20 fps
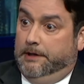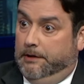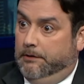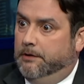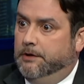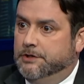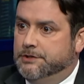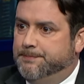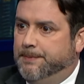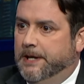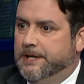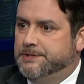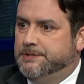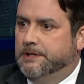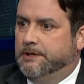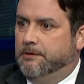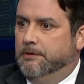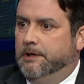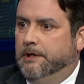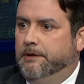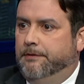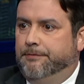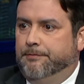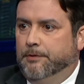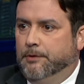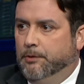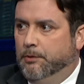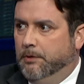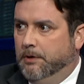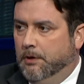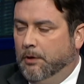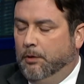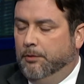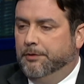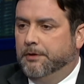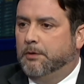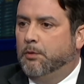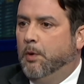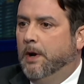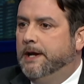dealers, basically, through an
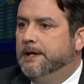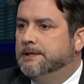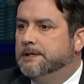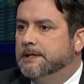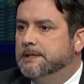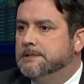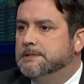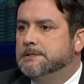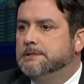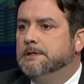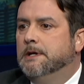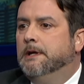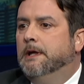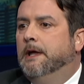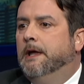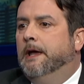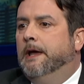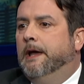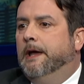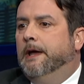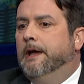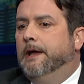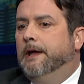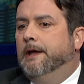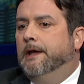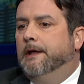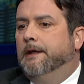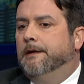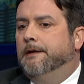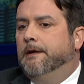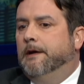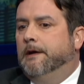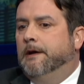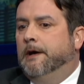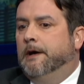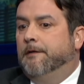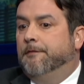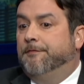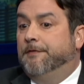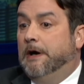old acquaintance and
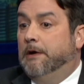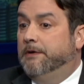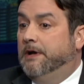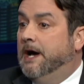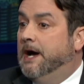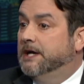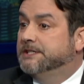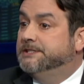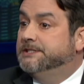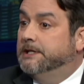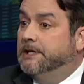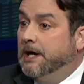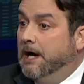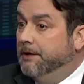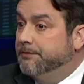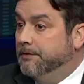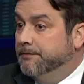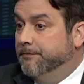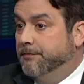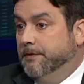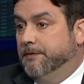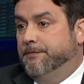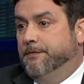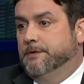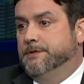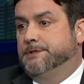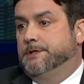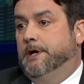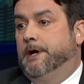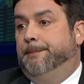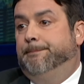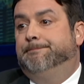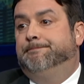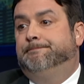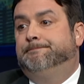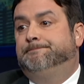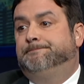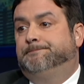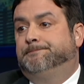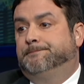uh, found OxyContin for the first time.
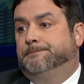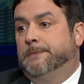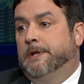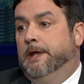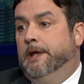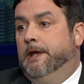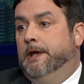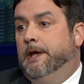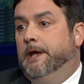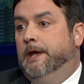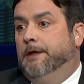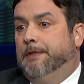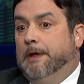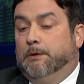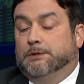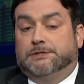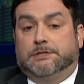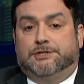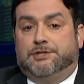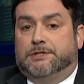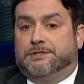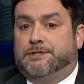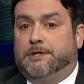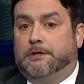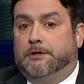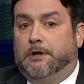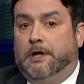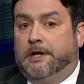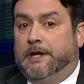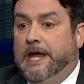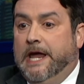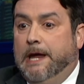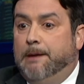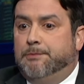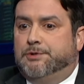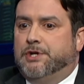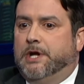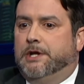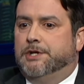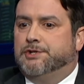And that was just a, a game
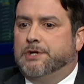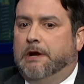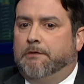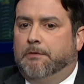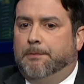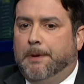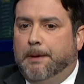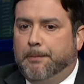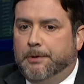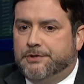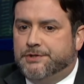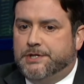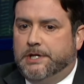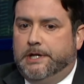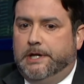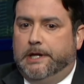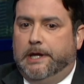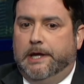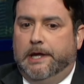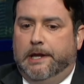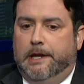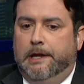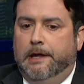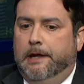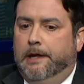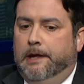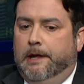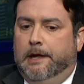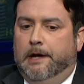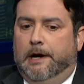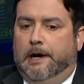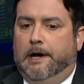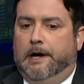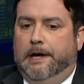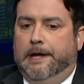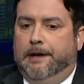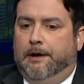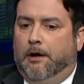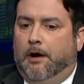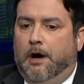changer. I remember sitting in uh,
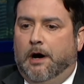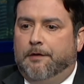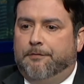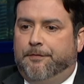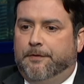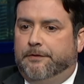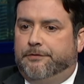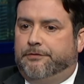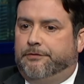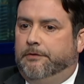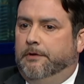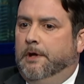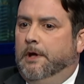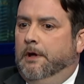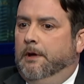an office